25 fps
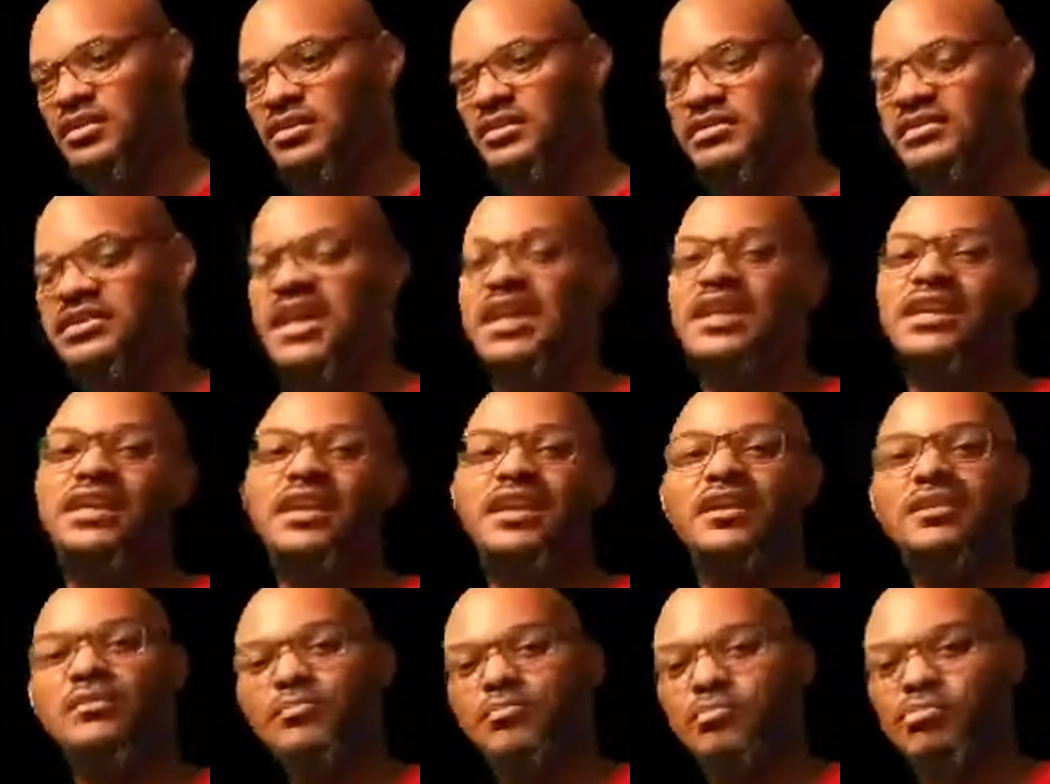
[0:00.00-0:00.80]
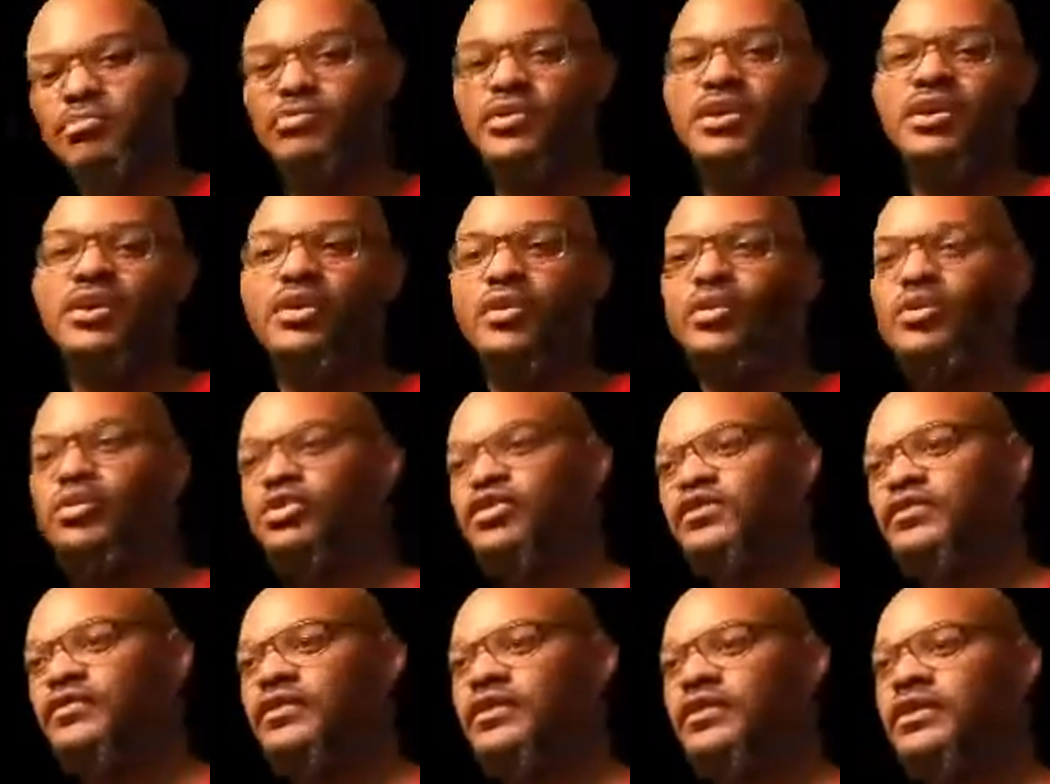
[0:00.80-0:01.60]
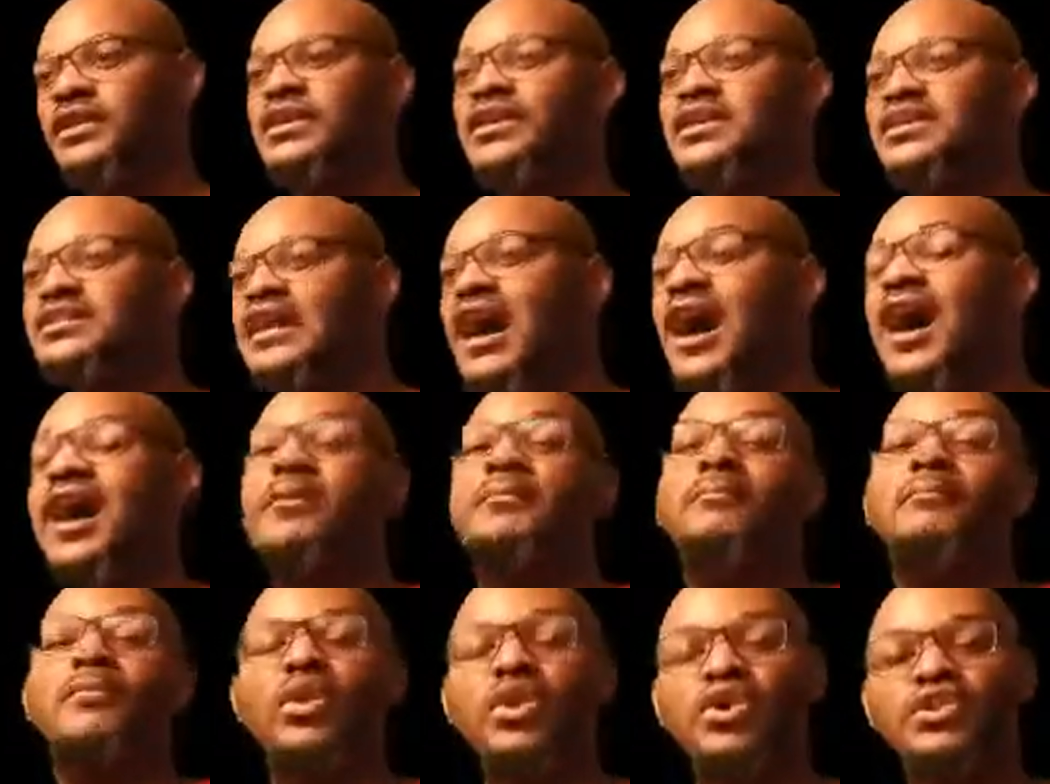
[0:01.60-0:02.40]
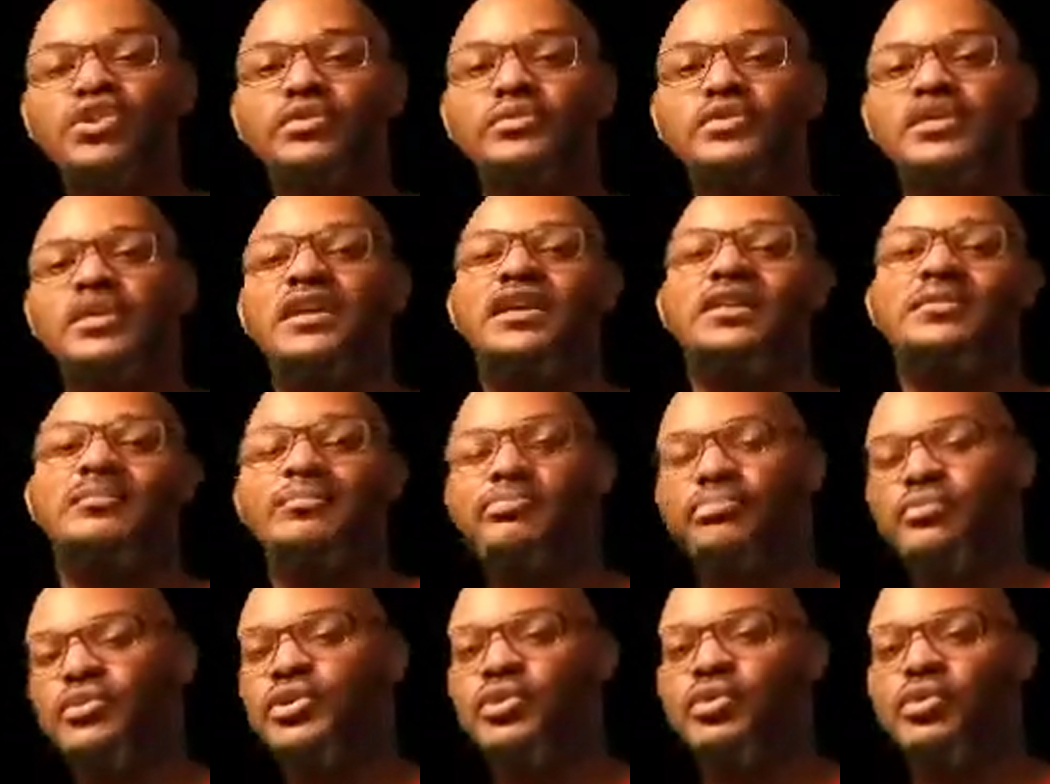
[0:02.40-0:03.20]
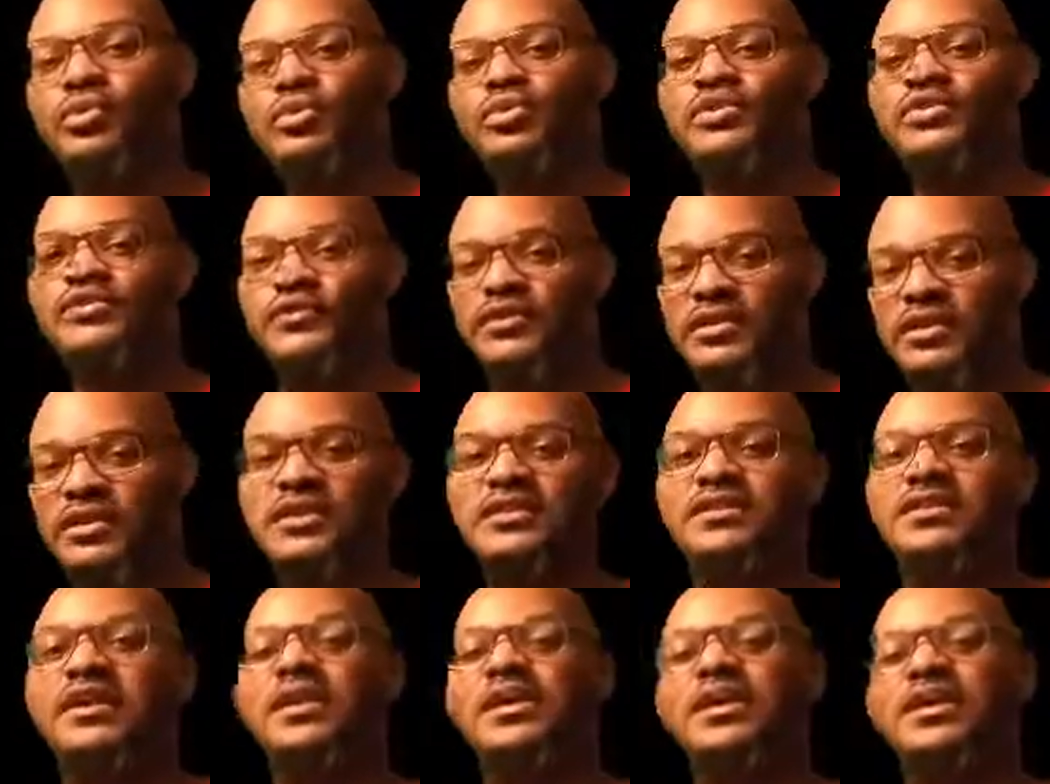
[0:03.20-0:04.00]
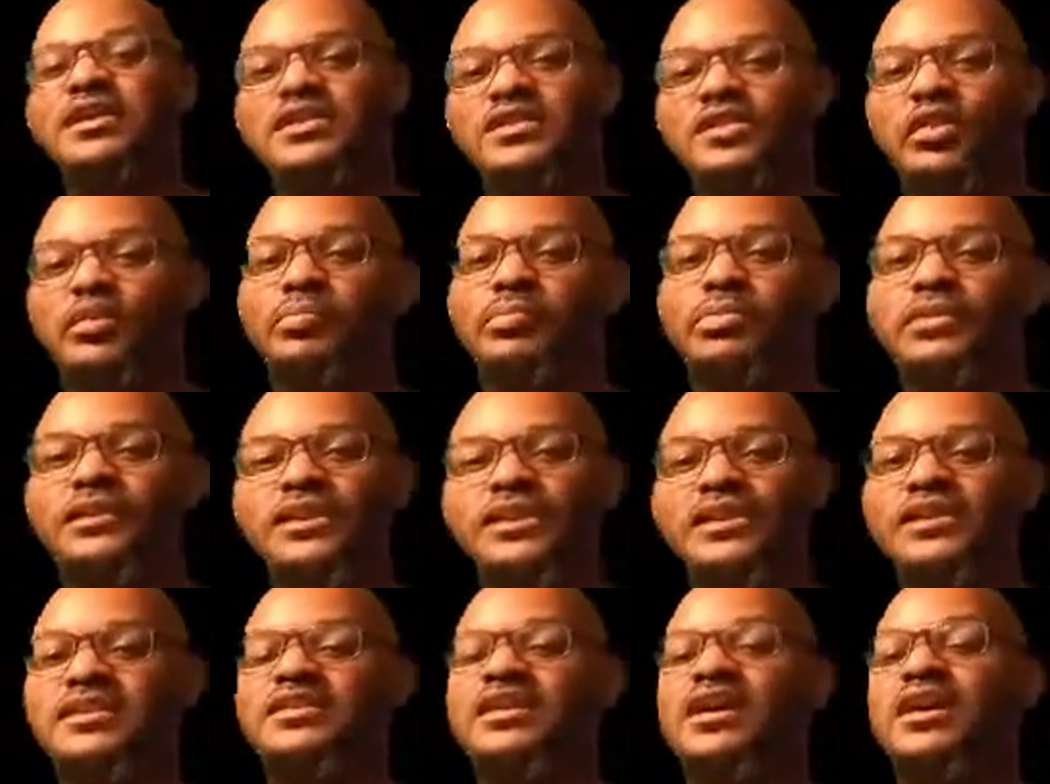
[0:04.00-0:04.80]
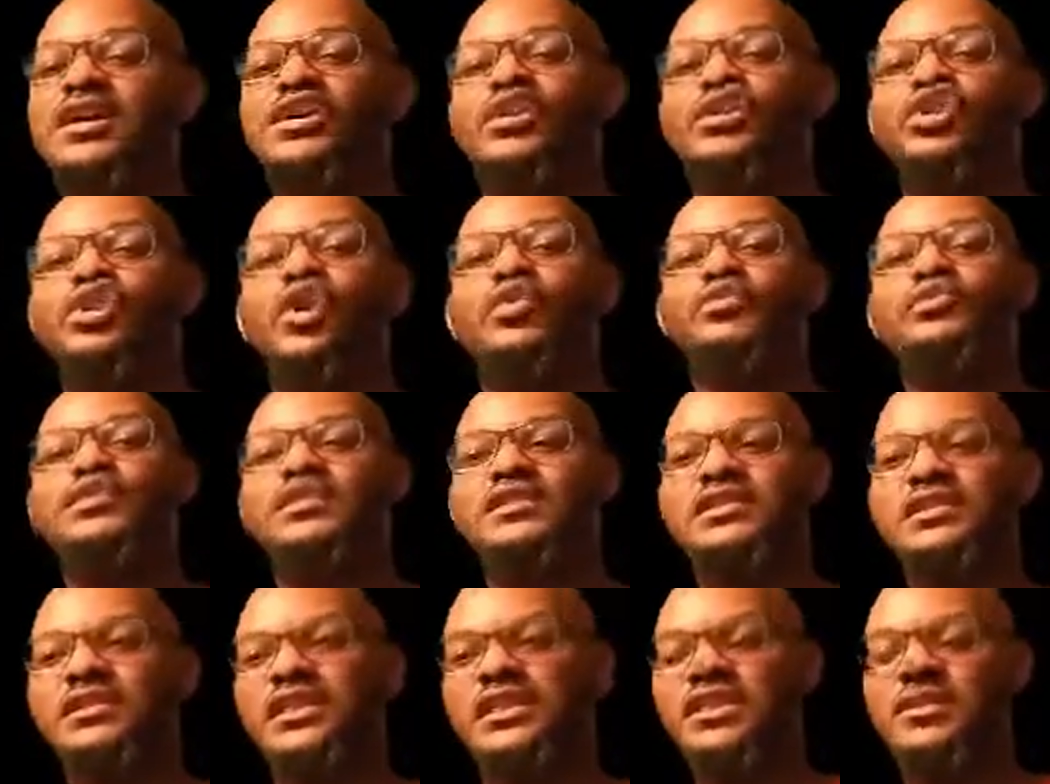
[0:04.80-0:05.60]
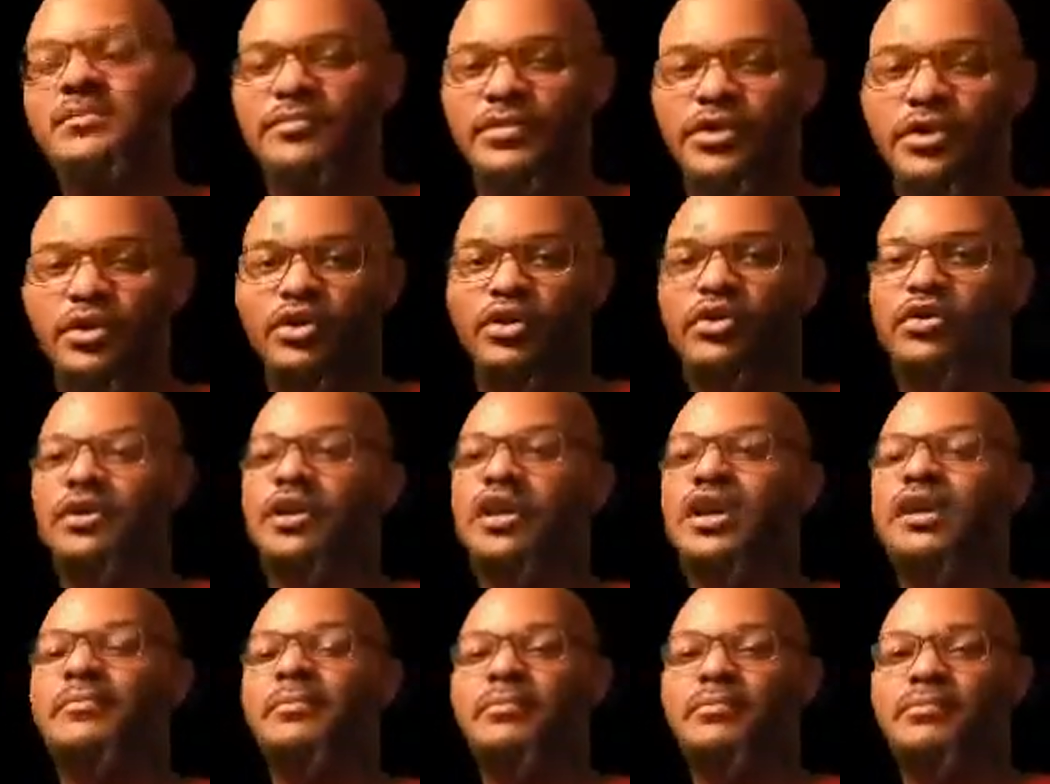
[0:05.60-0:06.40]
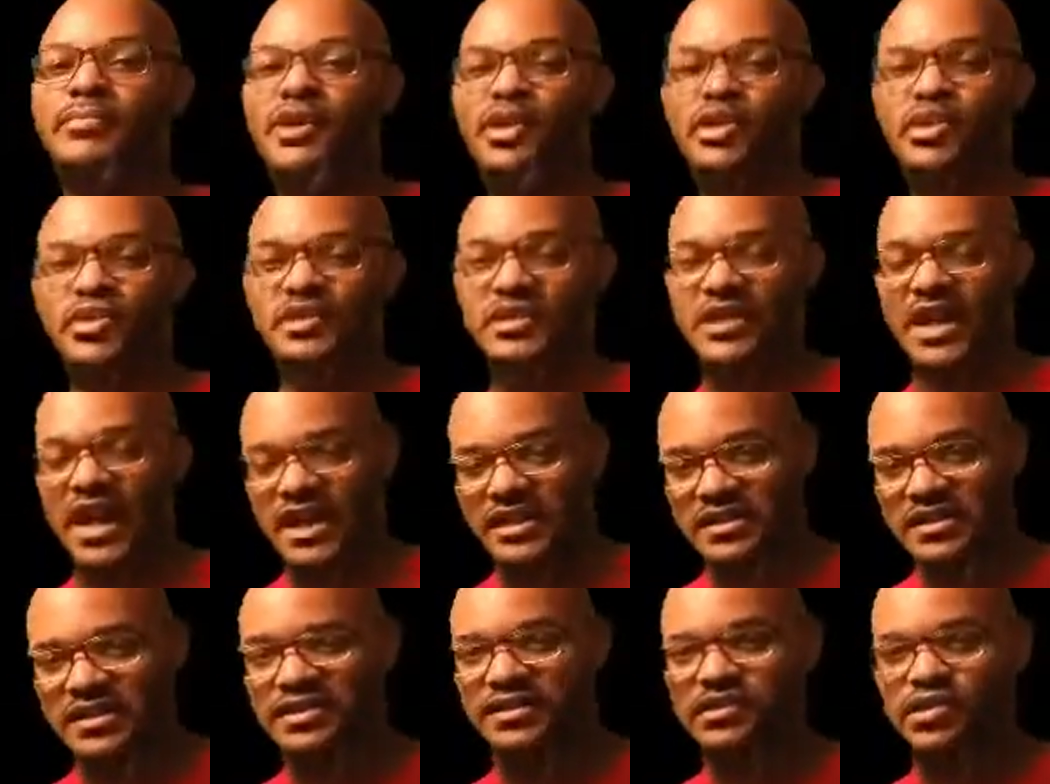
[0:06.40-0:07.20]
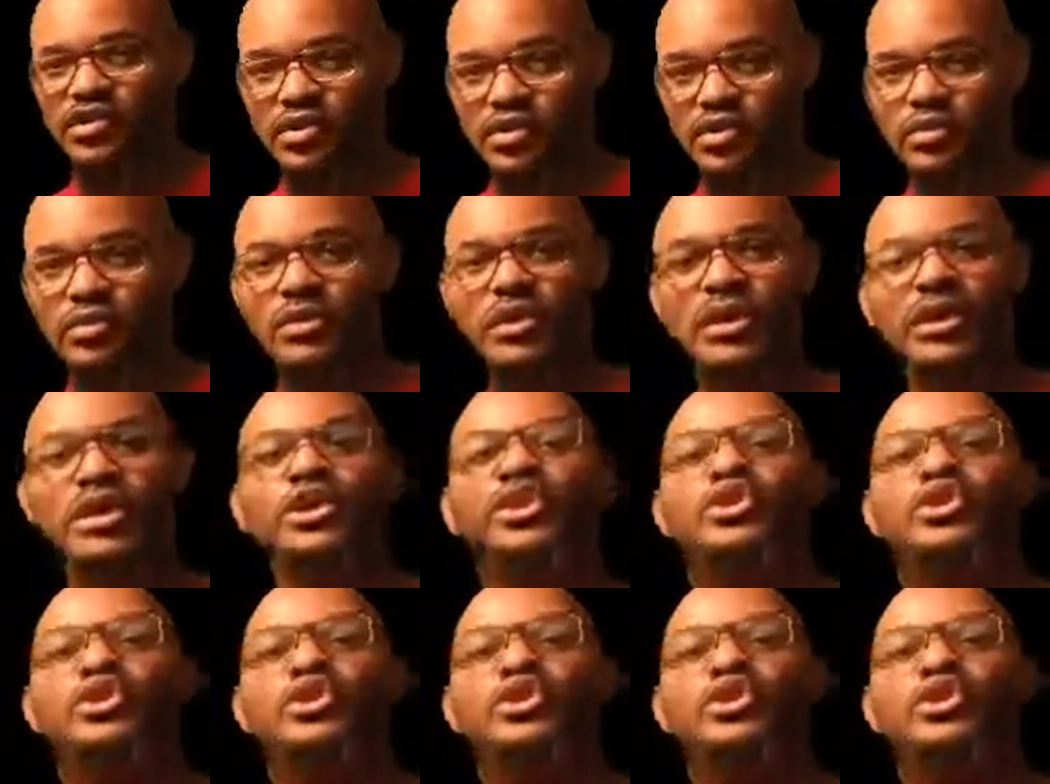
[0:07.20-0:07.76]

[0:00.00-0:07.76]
taking pre-orders for these. I am also taking pre-orders for these. So please don't sleep. They're going to come in bigger sizes too.